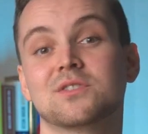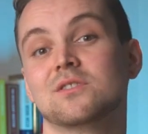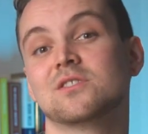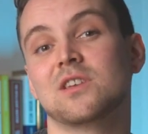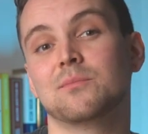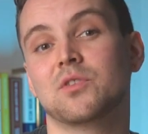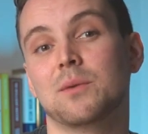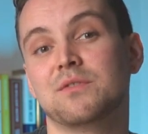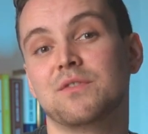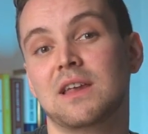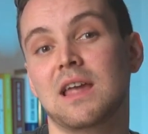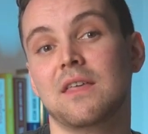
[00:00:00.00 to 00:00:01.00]
can sometimes
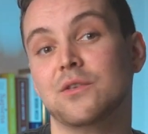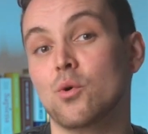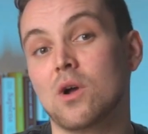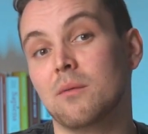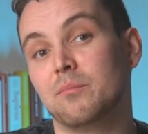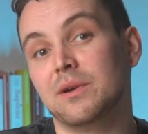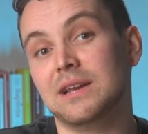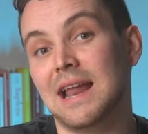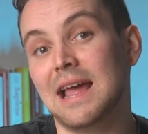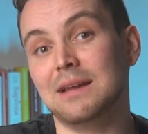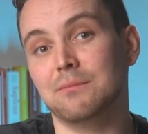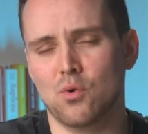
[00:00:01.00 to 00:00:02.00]
forget your company
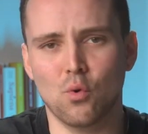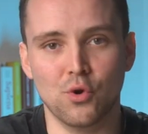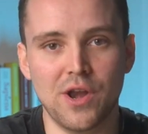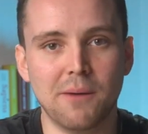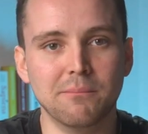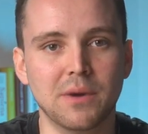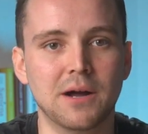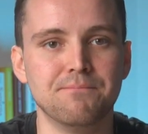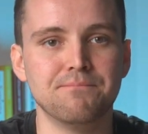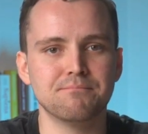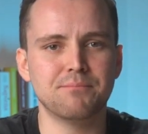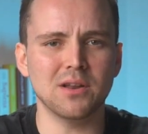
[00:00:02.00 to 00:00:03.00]
name or number,
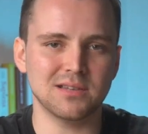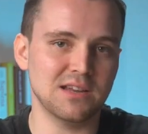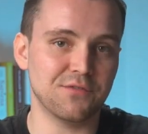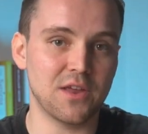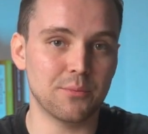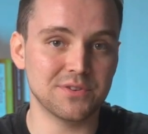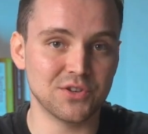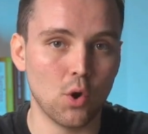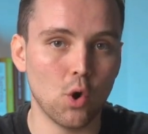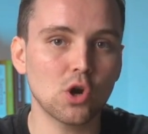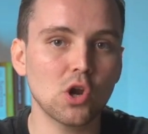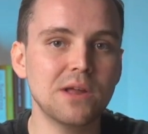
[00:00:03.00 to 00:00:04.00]
but if there is an
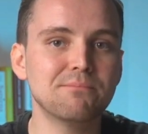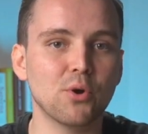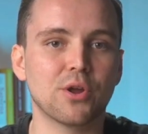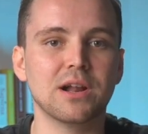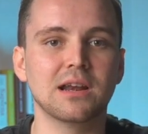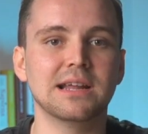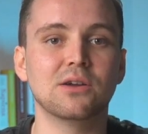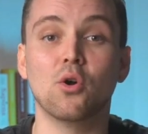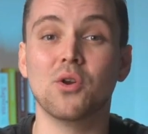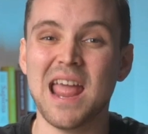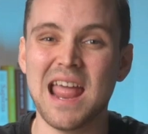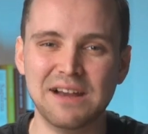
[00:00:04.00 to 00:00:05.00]
online booking link
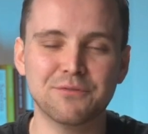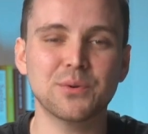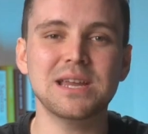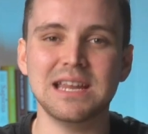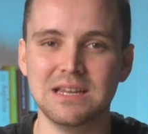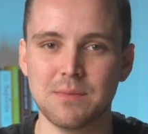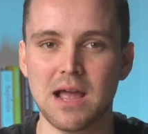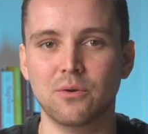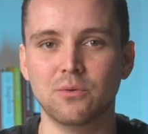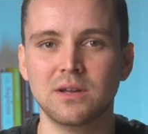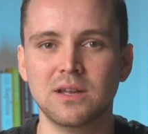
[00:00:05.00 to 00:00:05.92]
on every email,